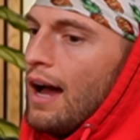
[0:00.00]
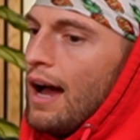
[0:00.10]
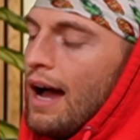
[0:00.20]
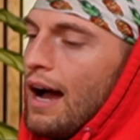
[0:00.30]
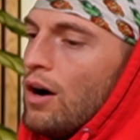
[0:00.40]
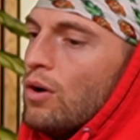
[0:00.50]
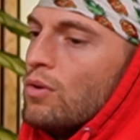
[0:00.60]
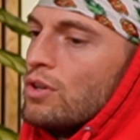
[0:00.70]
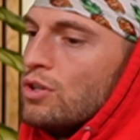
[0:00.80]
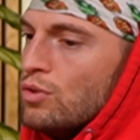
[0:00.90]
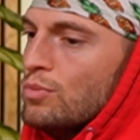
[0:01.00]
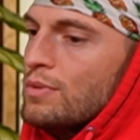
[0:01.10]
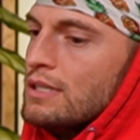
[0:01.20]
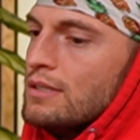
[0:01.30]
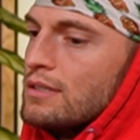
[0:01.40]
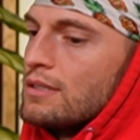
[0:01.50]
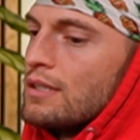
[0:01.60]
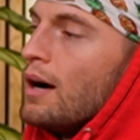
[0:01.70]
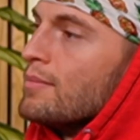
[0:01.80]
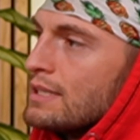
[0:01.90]
how humans
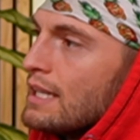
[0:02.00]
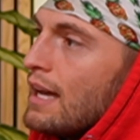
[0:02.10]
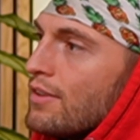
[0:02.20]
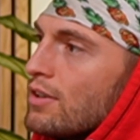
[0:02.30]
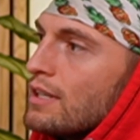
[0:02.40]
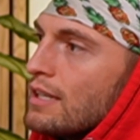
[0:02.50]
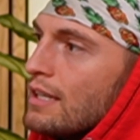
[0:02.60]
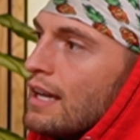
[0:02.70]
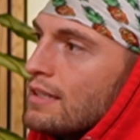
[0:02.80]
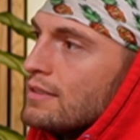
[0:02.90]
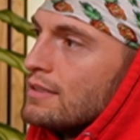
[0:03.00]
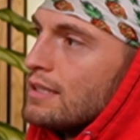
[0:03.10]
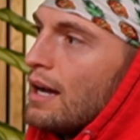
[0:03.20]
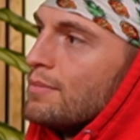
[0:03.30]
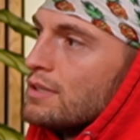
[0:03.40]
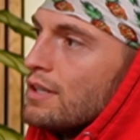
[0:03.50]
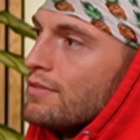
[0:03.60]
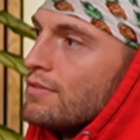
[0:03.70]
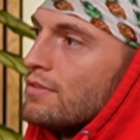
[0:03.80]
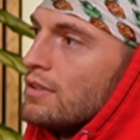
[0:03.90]
come together and connect in times
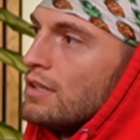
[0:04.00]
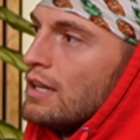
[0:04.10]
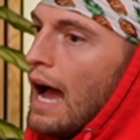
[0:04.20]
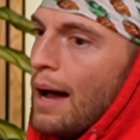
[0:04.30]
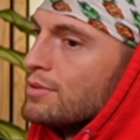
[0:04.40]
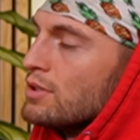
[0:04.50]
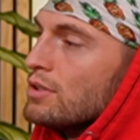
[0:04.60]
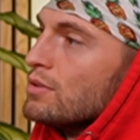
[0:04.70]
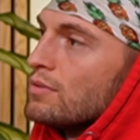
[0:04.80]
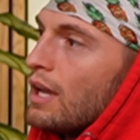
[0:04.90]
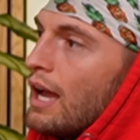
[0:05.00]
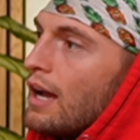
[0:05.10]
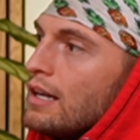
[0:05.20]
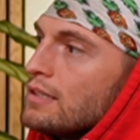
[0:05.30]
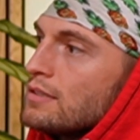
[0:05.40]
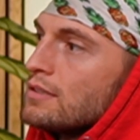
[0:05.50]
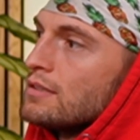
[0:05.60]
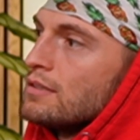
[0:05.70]
of absolute chaos.